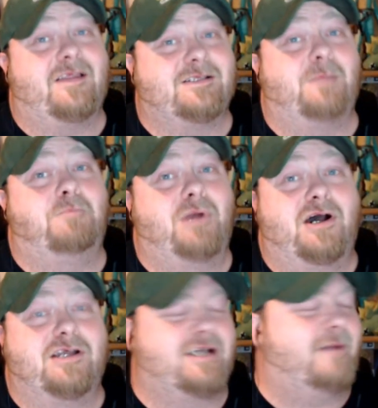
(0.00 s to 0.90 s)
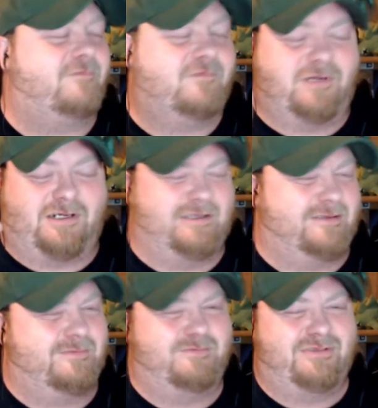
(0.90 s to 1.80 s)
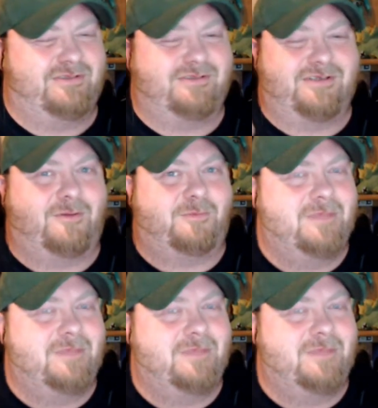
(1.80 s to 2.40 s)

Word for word: That's a buzz. I'm fucking don't.